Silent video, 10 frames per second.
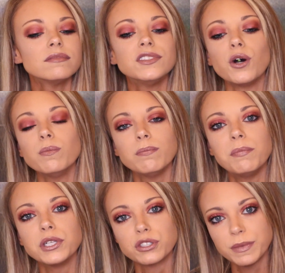
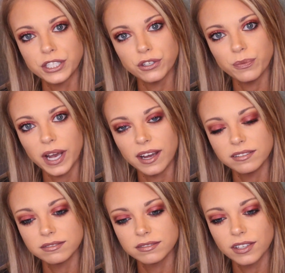Don't butcher me too
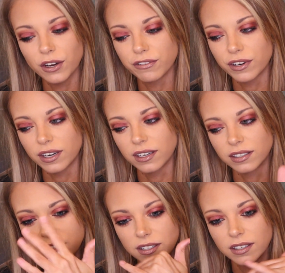bad
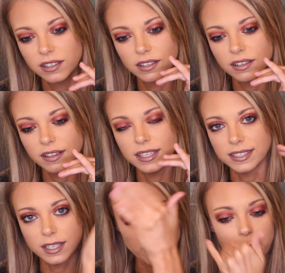over
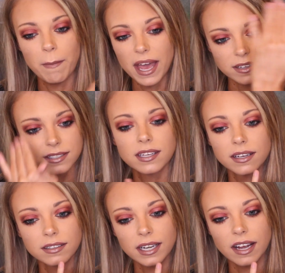this
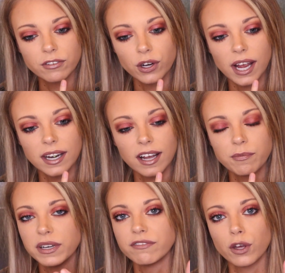mess that I've created.
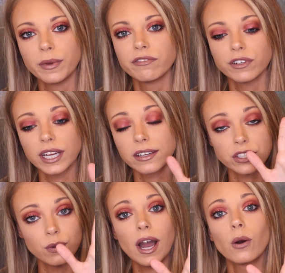I've been filming for like
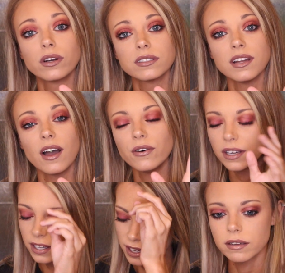2 hours now.
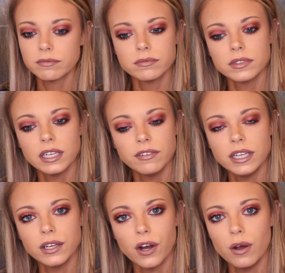Leave
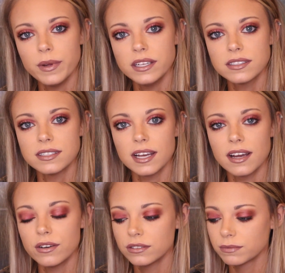any comments
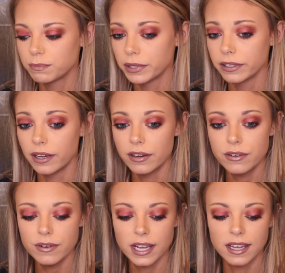down
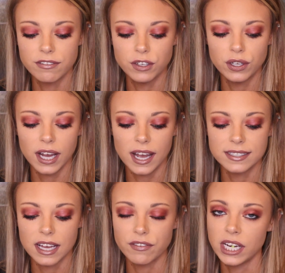below if you
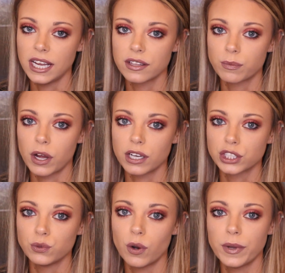guys have any other
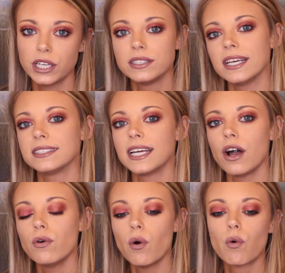products you want me to test
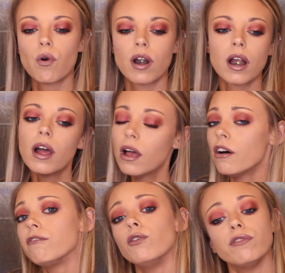out, or
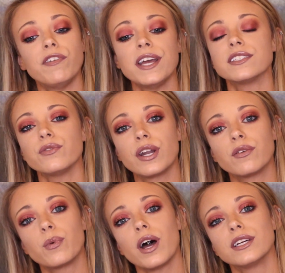full face of
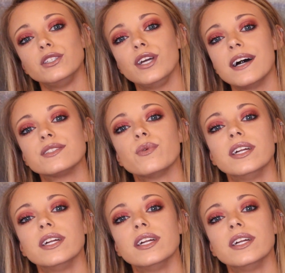whatever product you guys